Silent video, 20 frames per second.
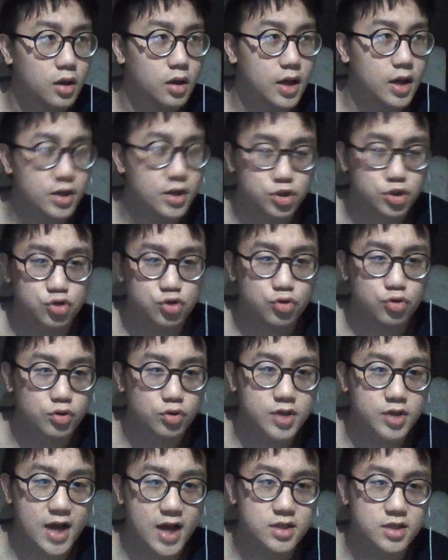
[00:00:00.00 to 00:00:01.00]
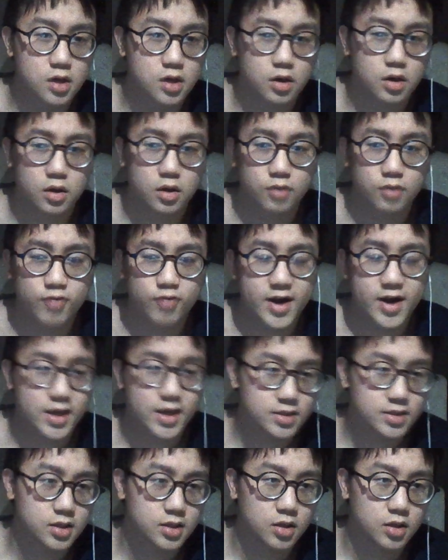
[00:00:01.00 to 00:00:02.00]
and it's true those guys are right
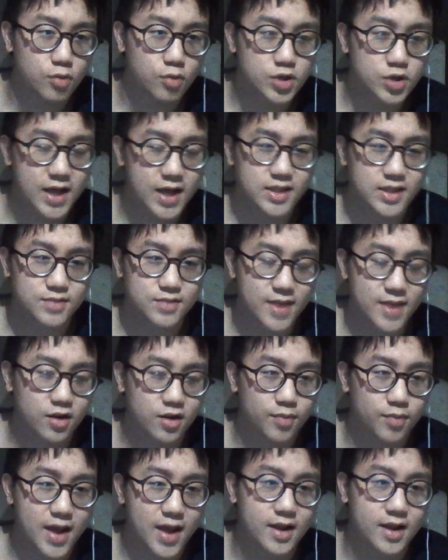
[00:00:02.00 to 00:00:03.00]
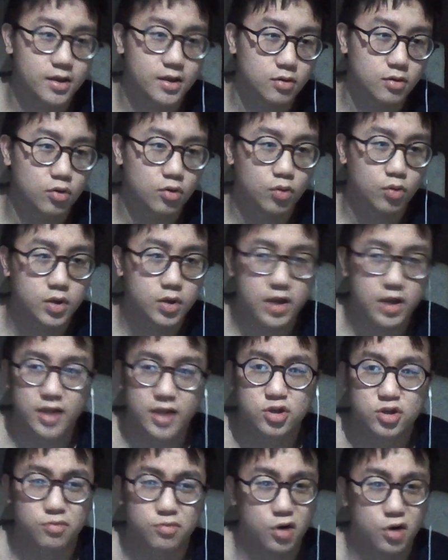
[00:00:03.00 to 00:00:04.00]
next to the most handsome man on the planet, or one of the like
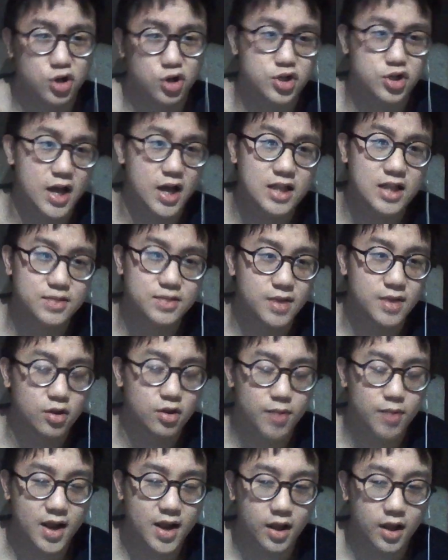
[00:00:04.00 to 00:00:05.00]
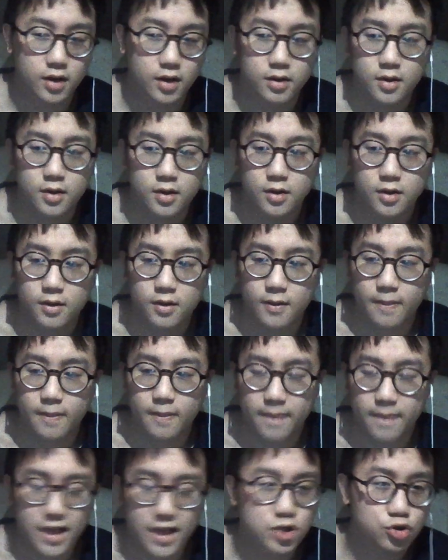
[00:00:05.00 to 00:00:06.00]
top 100 handsome men on the planet.
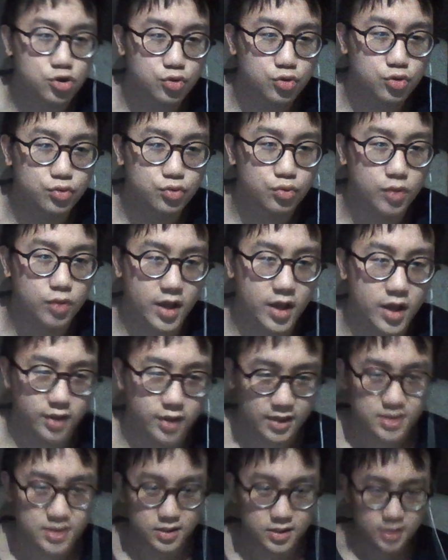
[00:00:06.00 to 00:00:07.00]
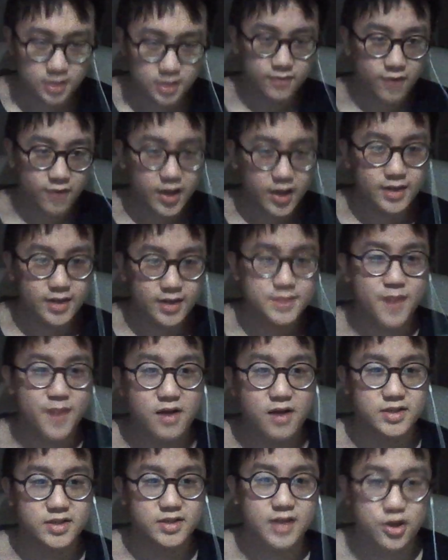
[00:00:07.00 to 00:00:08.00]
That's true. Like there's there's a fucking
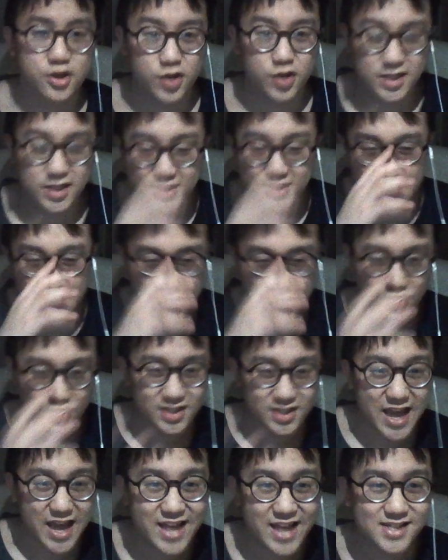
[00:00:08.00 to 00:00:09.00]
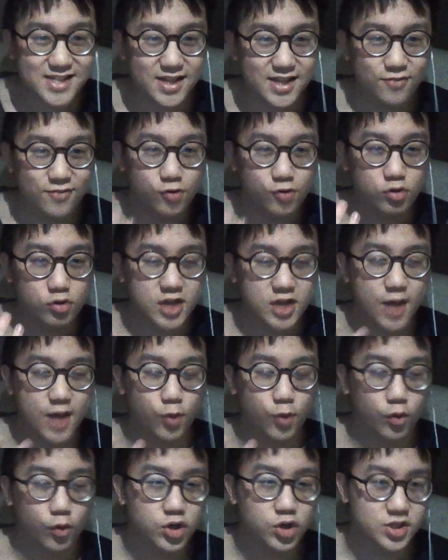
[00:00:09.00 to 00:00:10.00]
disparity that you can see, you can taste in real time
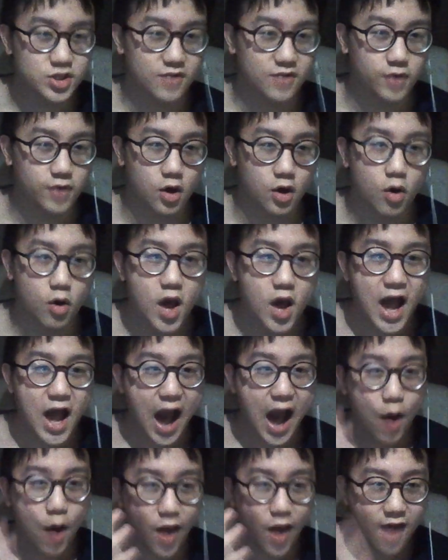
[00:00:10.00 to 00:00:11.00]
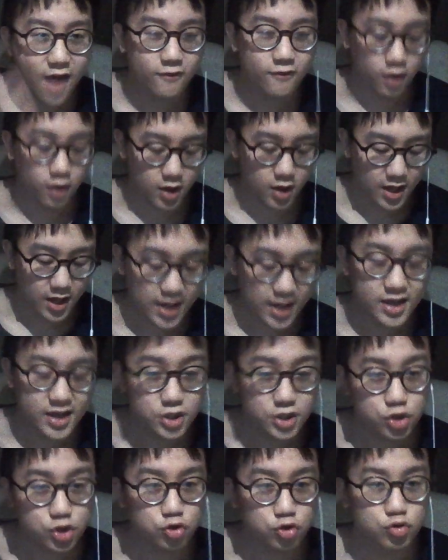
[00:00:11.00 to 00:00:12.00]
when watching that video. However, it
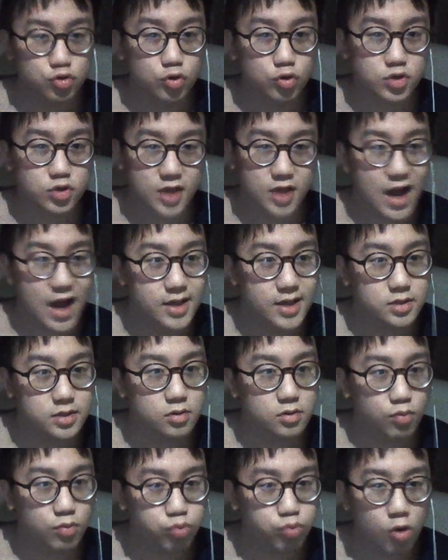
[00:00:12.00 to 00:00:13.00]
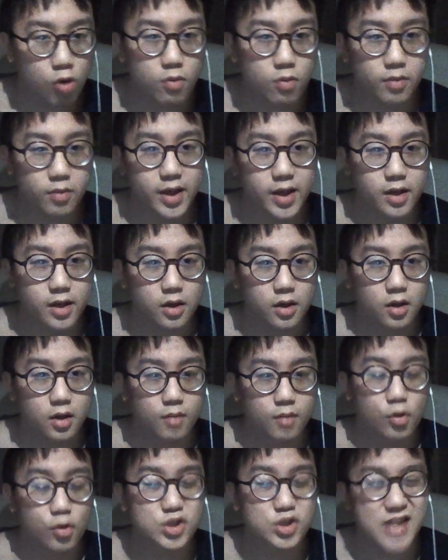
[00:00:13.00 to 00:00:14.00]
is true those guys probably
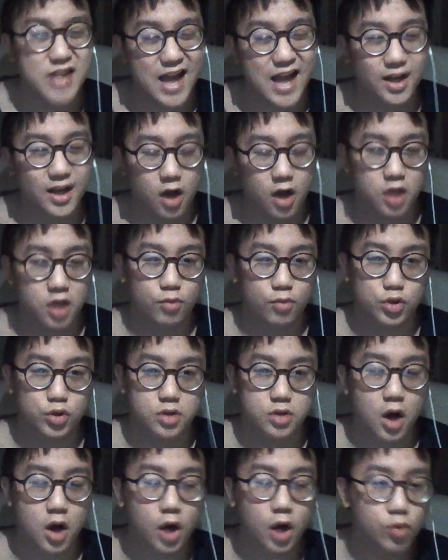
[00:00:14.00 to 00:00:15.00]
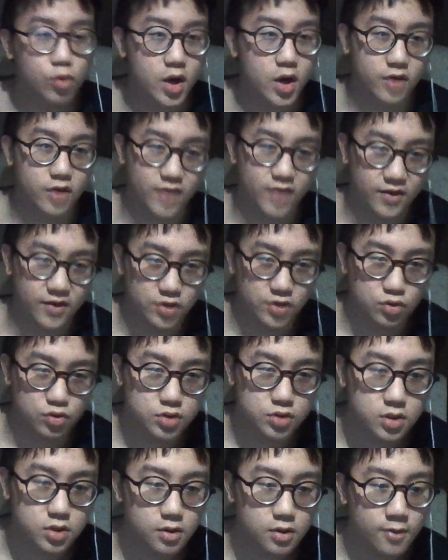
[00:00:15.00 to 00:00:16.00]
most likely are the most hardworking
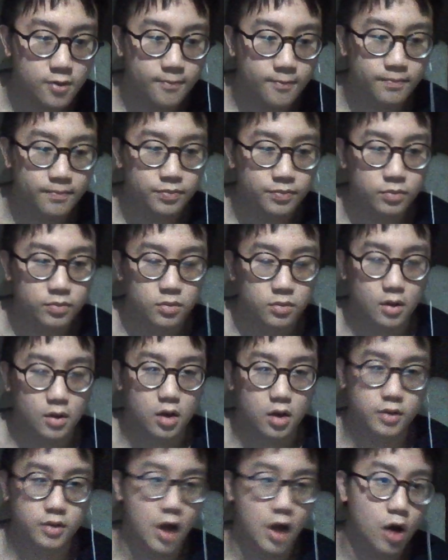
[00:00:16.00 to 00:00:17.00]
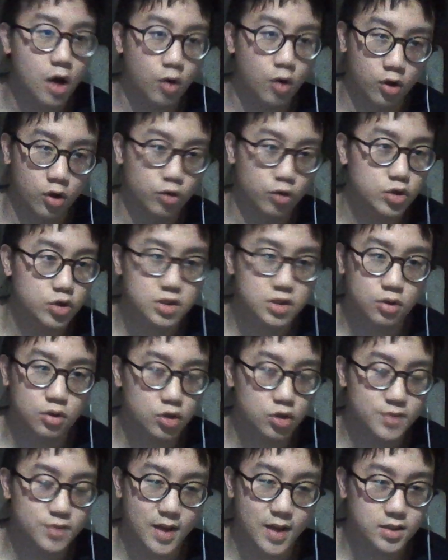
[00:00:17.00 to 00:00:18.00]
individuals. They aren't on looks
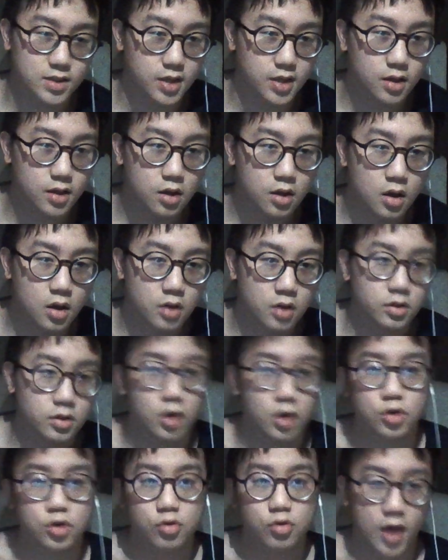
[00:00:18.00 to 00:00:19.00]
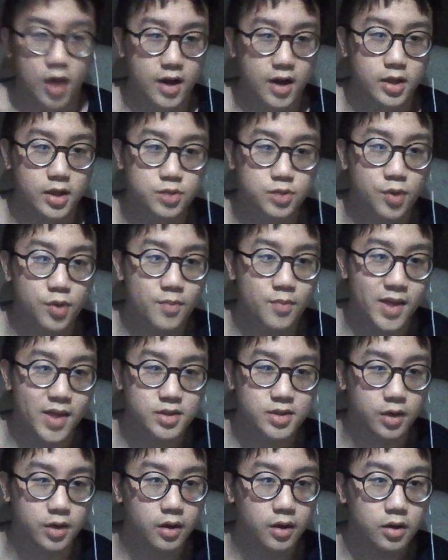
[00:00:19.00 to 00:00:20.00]
looks maxing. They aren't grinding to become
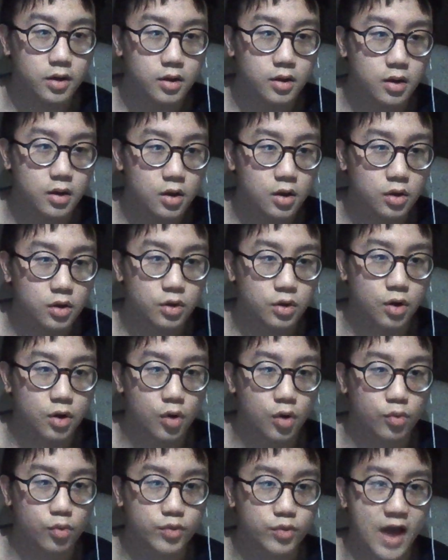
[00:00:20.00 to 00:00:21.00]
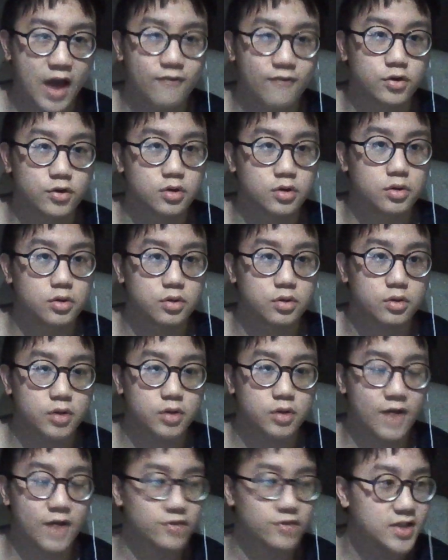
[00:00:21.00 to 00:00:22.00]
better. You know they haven't
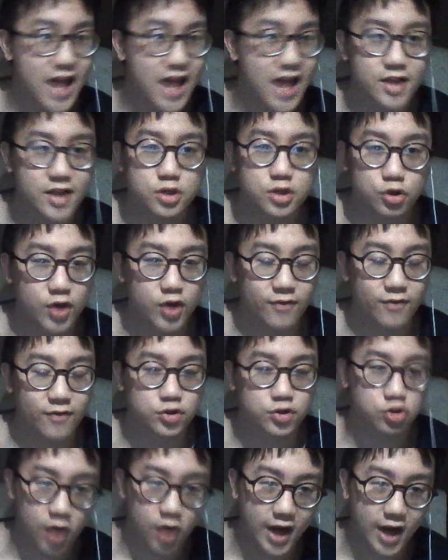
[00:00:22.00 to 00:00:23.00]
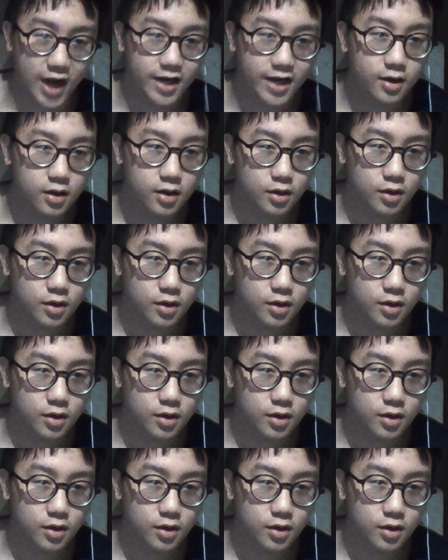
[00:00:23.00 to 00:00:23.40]
they haven't dared to do. They haven't tried.